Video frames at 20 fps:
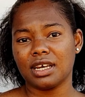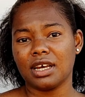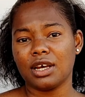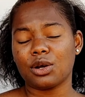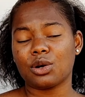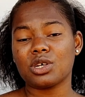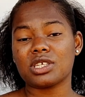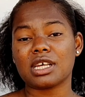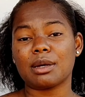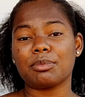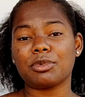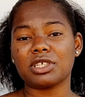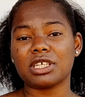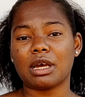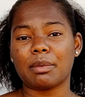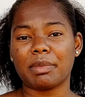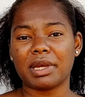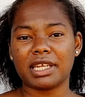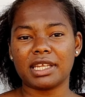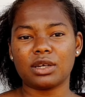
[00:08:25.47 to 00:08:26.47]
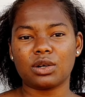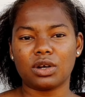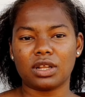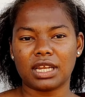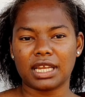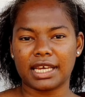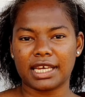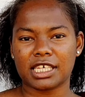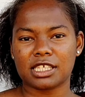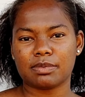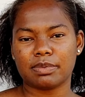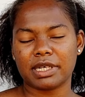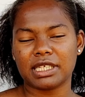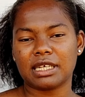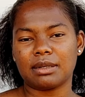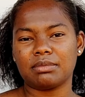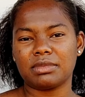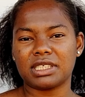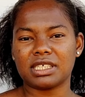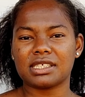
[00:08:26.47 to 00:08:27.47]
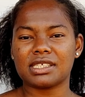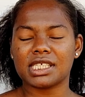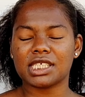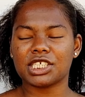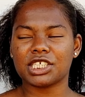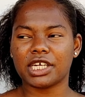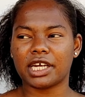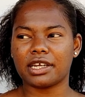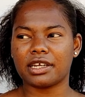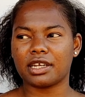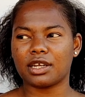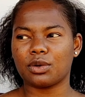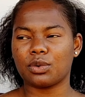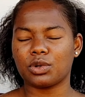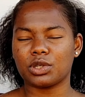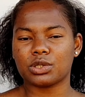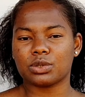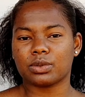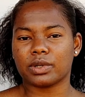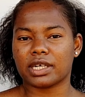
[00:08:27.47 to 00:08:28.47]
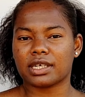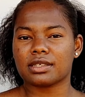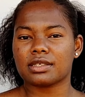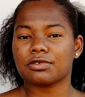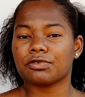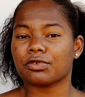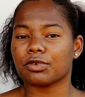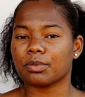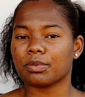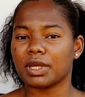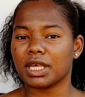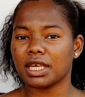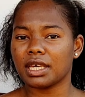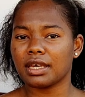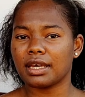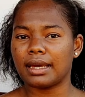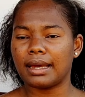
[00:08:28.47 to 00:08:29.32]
Because I'm not a medical expert, I'm just sharing what works for me,